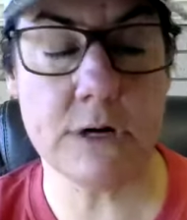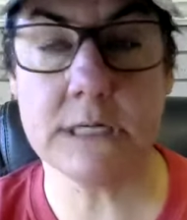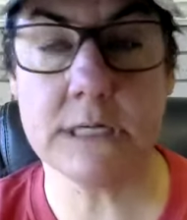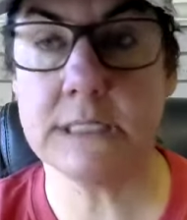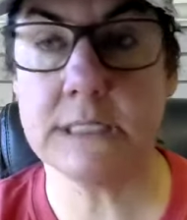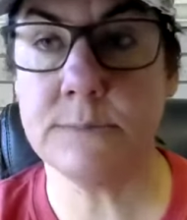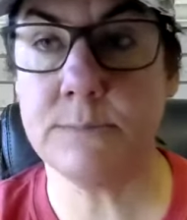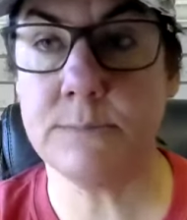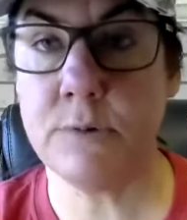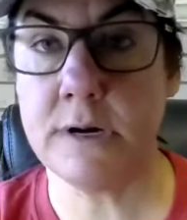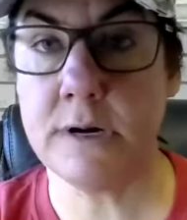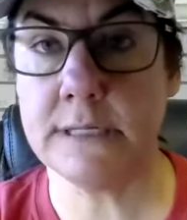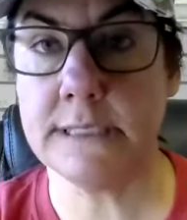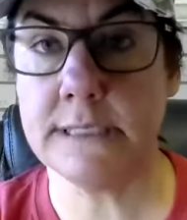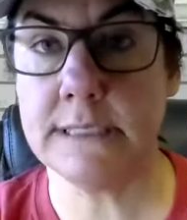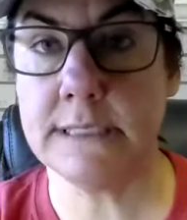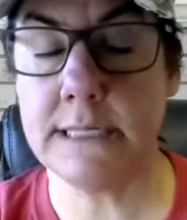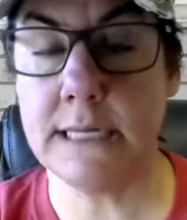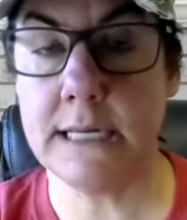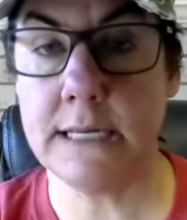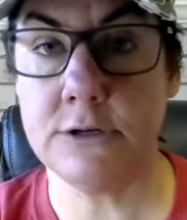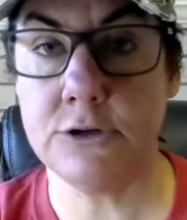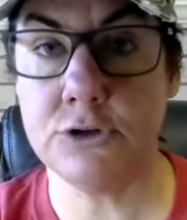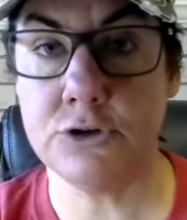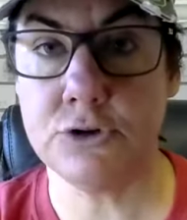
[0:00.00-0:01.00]
expressed
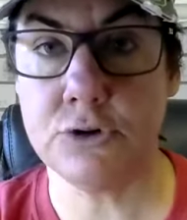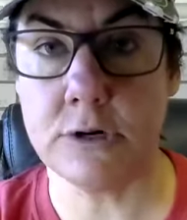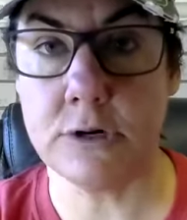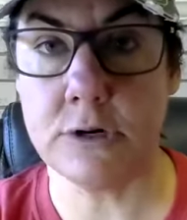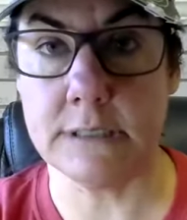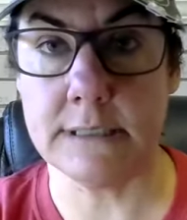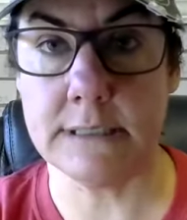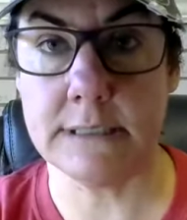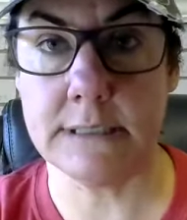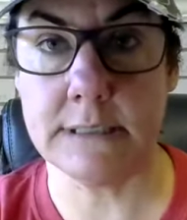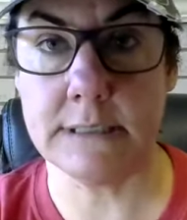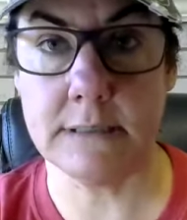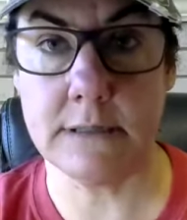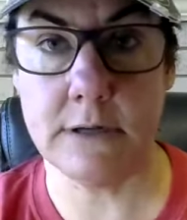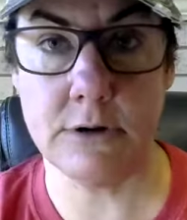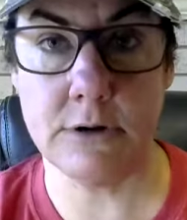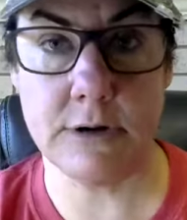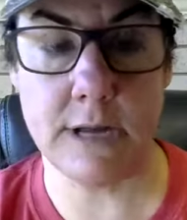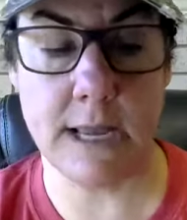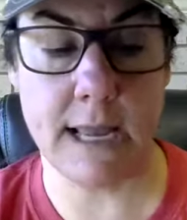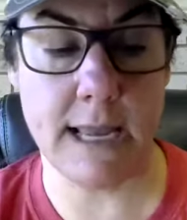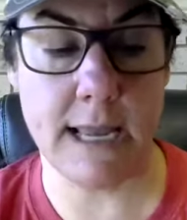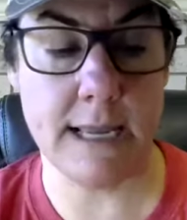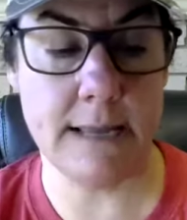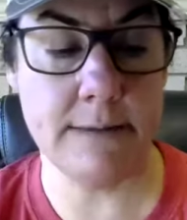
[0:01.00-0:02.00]
interest.
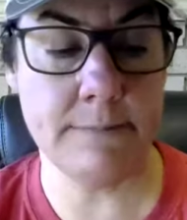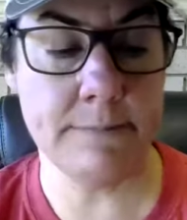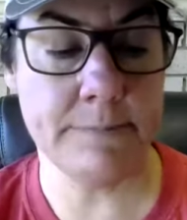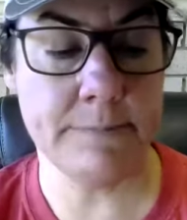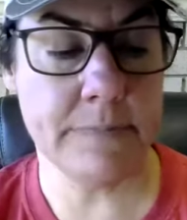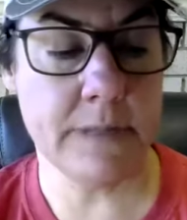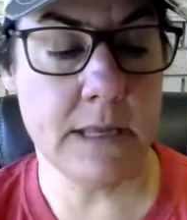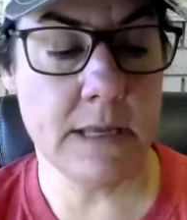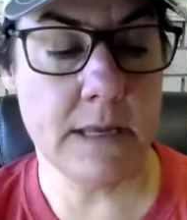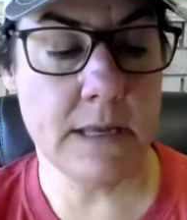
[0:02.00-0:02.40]
Okay.